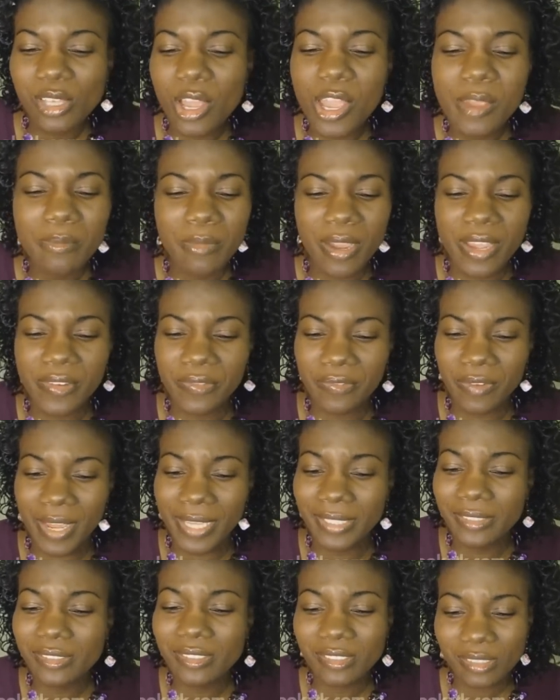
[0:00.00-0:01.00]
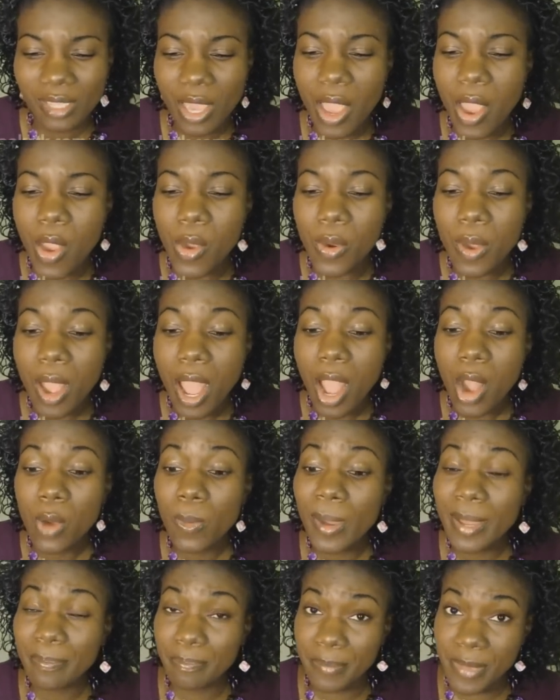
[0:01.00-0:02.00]
so, my friend, so,
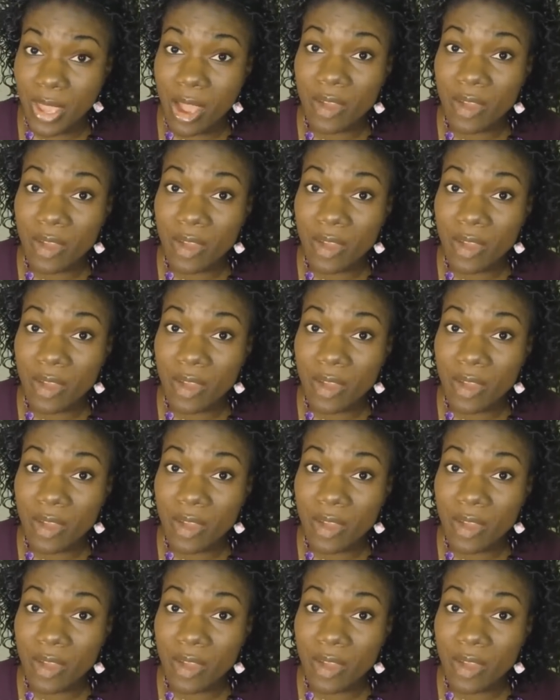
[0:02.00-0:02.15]
whip